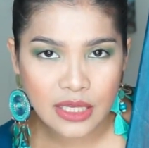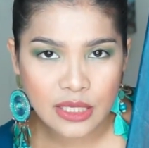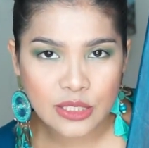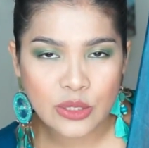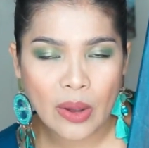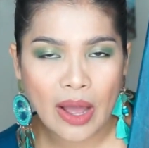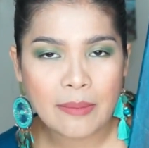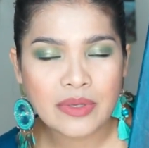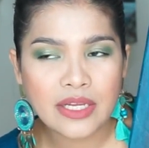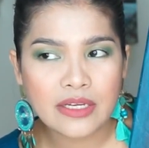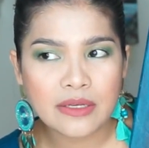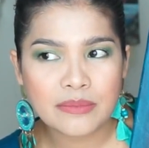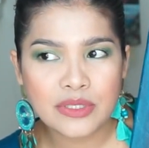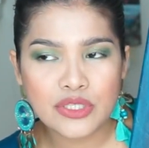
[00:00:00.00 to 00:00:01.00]
So I'm
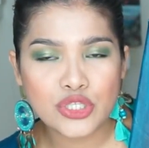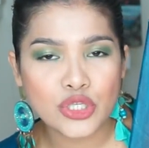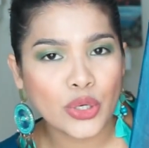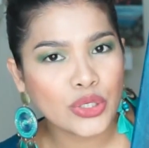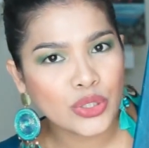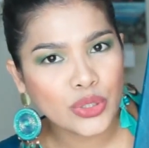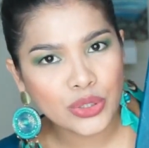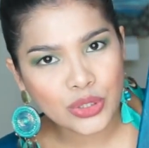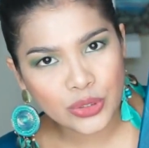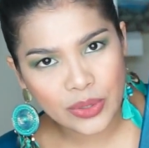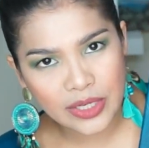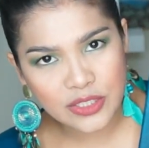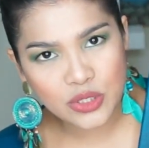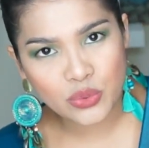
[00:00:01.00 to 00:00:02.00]
gonna be showing you
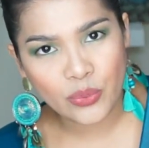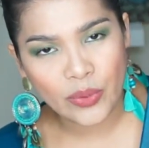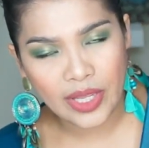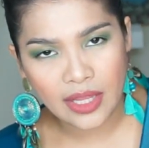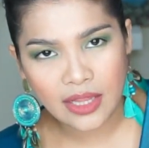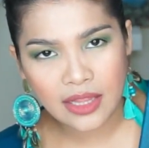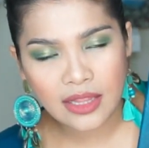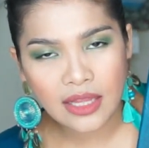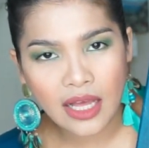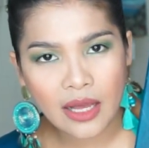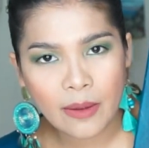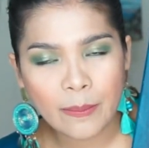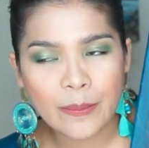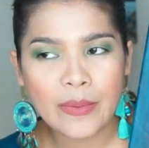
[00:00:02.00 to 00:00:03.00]
as well
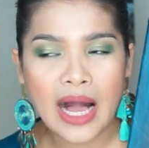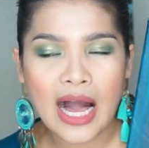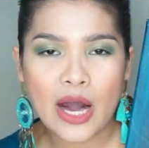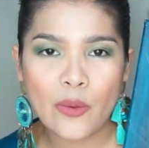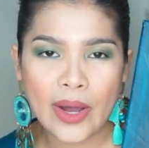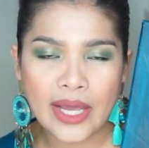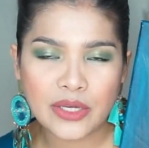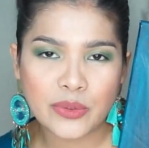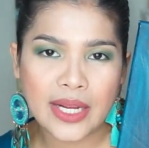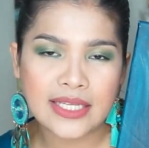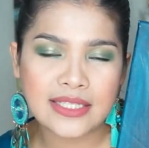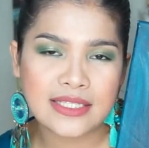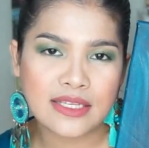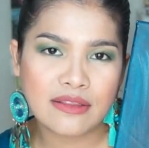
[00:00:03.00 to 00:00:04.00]
how I
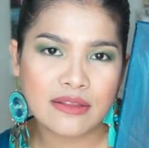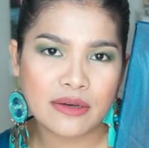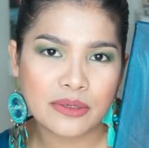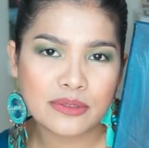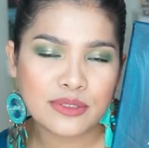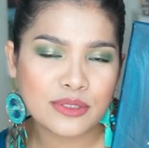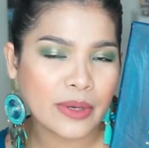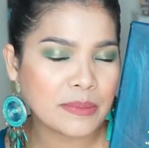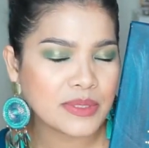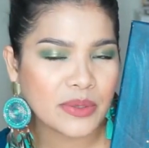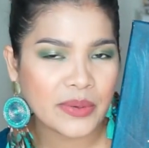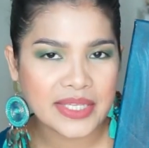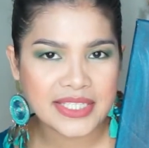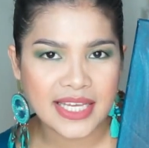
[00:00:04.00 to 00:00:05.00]
created those. So I'm
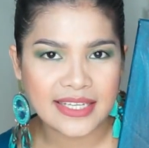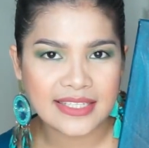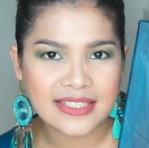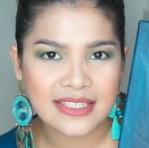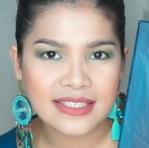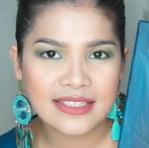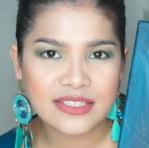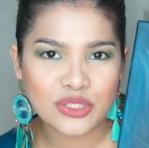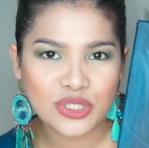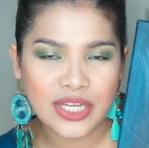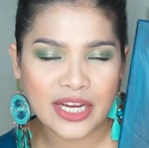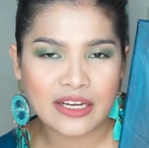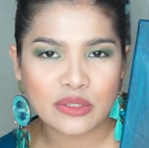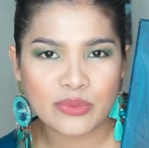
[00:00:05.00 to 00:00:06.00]
so excited to
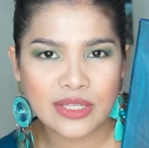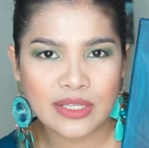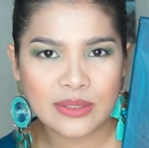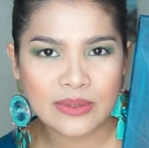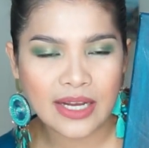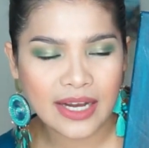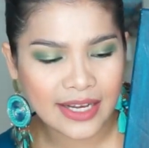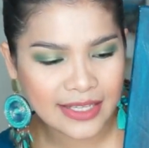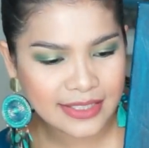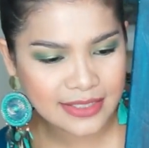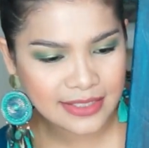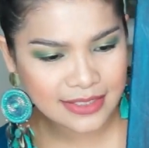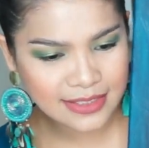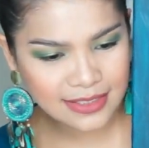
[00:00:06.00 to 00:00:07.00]
share it with you
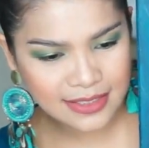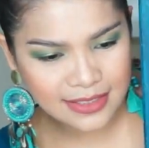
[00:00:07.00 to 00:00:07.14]
guys.